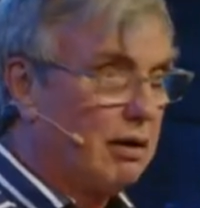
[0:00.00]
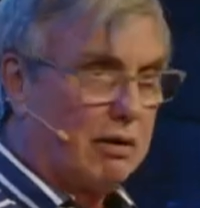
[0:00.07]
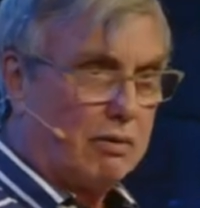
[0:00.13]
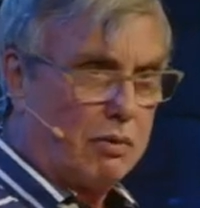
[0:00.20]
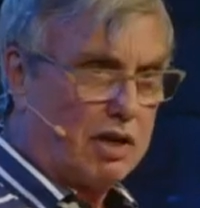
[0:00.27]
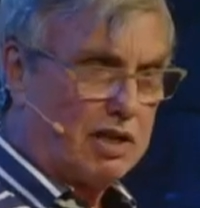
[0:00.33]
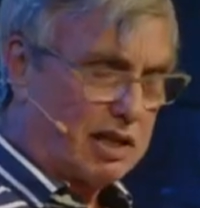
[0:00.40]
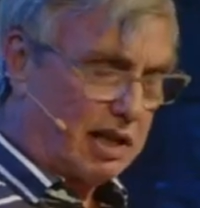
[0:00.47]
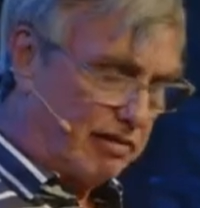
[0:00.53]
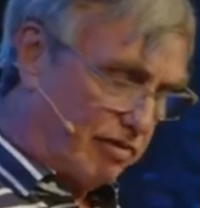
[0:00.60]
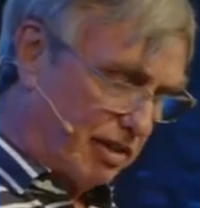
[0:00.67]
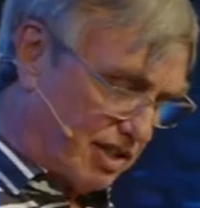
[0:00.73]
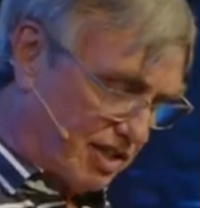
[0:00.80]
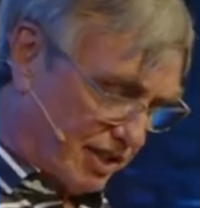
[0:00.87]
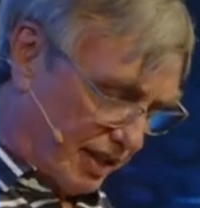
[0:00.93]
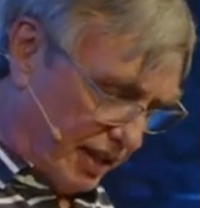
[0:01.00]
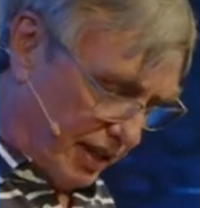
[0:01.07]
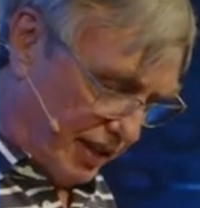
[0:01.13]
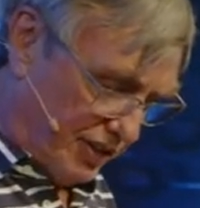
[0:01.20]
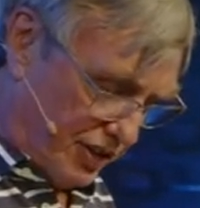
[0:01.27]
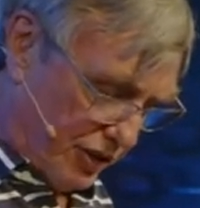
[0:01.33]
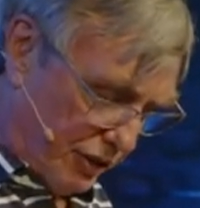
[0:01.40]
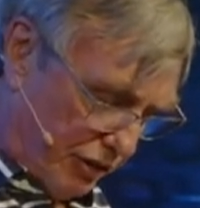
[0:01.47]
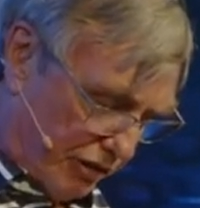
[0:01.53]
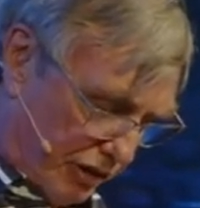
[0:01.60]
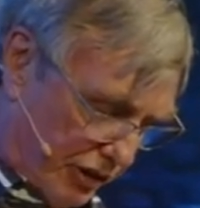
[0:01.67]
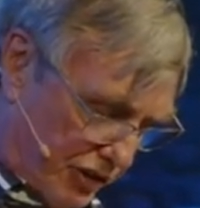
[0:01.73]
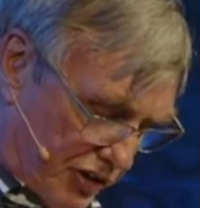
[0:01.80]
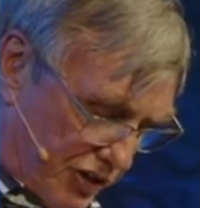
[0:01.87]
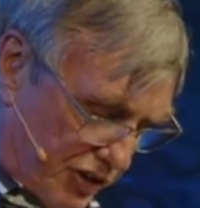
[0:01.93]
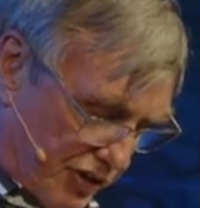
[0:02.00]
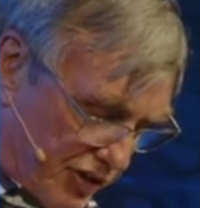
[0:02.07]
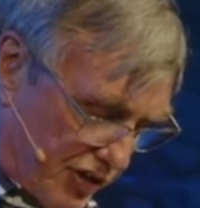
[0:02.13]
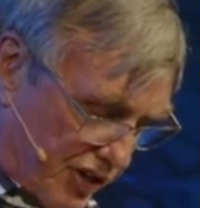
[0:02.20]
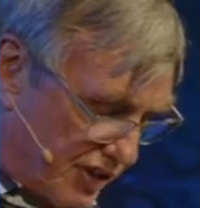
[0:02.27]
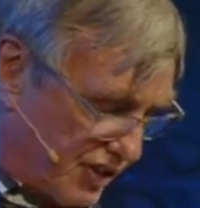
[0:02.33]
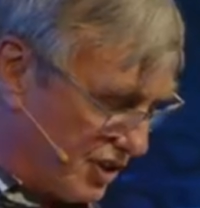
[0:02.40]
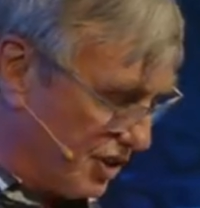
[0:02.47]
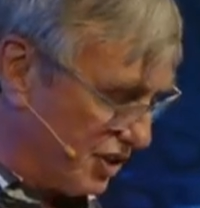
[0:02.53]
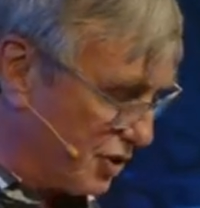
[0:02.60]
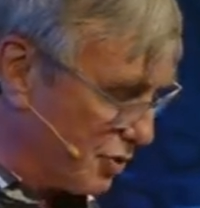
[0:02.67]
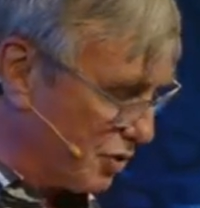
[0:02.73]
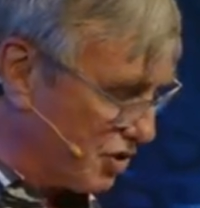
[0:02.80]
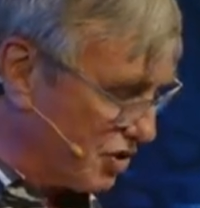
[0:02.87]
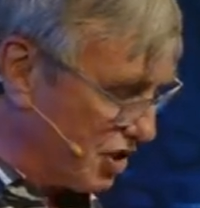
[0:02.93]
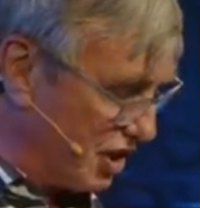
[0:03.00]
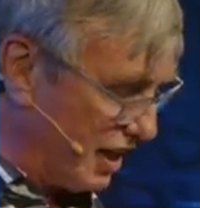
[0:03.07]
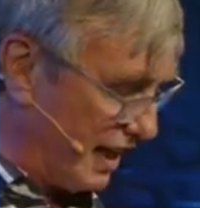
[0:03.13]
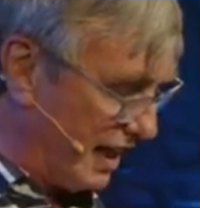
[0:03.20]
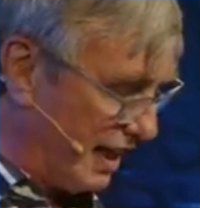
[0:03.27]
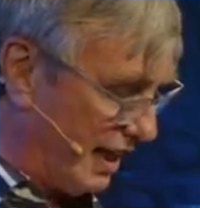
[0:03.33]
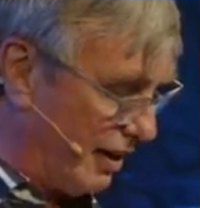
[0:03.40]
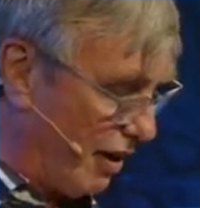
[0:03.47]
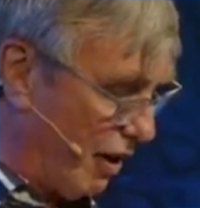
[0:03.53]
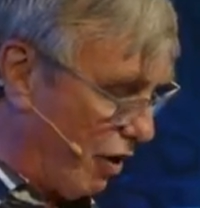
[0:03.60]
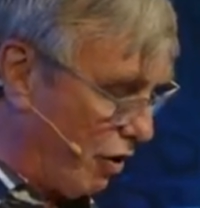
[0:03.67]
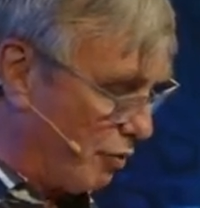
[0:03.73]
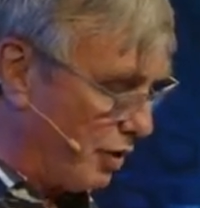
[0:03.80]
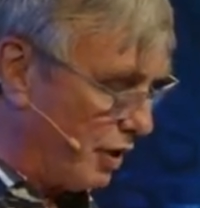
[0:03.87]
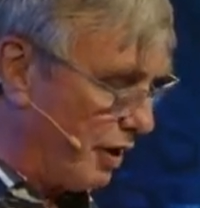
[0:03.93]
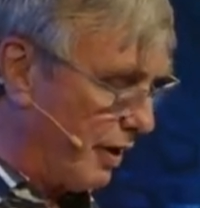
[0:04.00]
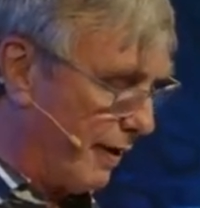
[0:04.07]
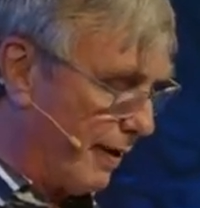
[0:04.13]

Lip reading: One day recently, two Christian sisters were sitting at home in